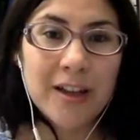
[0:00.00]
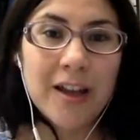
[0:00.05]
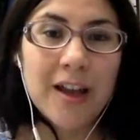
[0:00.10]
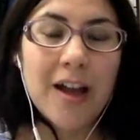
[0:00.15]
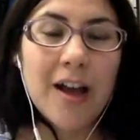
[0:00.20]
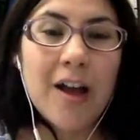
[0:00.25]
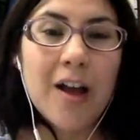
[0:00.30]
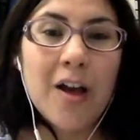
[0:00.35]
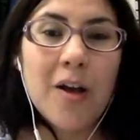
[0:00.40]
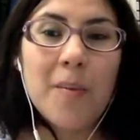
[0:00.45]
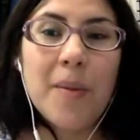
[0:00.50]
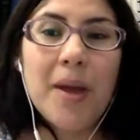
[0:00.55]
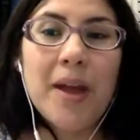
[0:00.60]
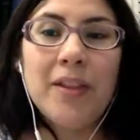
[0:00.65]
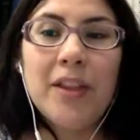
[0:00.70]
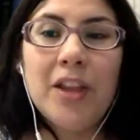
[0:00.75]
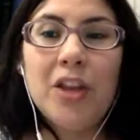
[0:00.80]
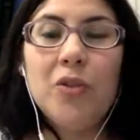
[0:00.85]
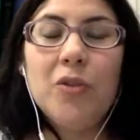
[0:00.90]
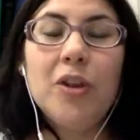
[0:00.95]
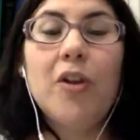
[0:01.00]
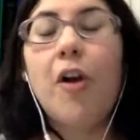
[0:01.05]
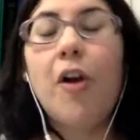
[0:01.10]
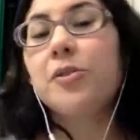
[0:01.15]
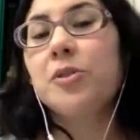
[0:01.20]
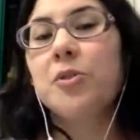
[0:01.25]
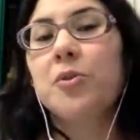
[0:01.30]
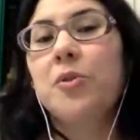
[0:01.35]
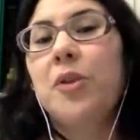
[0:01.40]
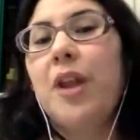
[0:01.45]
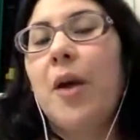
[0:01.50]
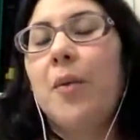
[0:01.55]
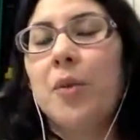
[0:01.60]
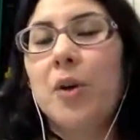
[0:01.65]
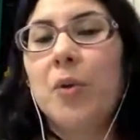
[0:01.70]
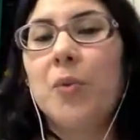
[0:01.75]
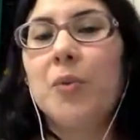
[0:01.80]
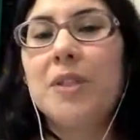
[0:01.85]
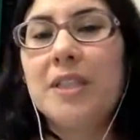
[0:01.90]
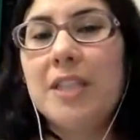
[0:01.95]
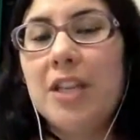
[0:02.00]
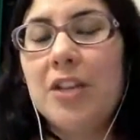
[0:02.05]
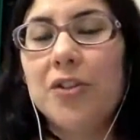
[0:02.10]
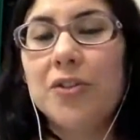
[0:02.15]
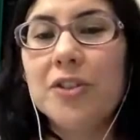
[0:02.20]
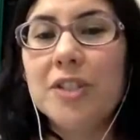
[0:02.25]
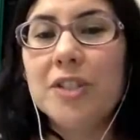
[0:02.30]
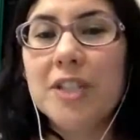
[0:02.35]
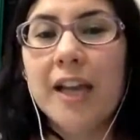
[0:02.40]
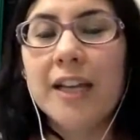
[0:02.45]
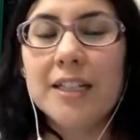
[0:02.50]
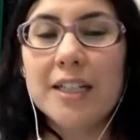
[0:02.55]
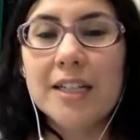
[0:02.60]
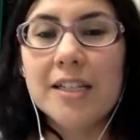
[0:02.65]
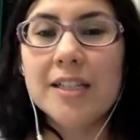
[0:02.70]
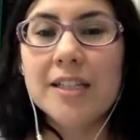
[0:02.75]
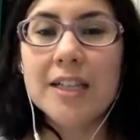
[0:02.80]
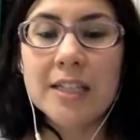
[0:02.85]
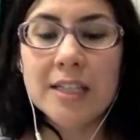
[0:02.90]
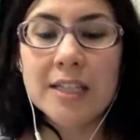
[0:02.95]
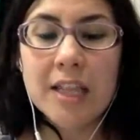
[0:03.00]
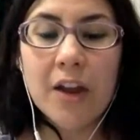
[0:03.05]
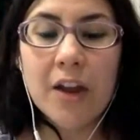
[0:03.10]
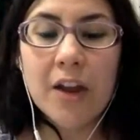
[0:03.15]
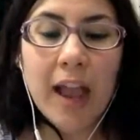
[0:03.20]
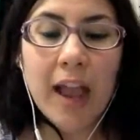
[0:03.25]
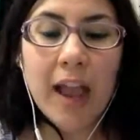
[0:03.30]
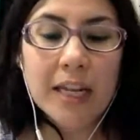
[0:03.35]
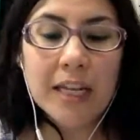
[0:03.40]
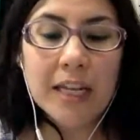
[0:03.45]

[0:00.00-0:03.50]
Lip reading: And then you can also network with senior scientists. Are there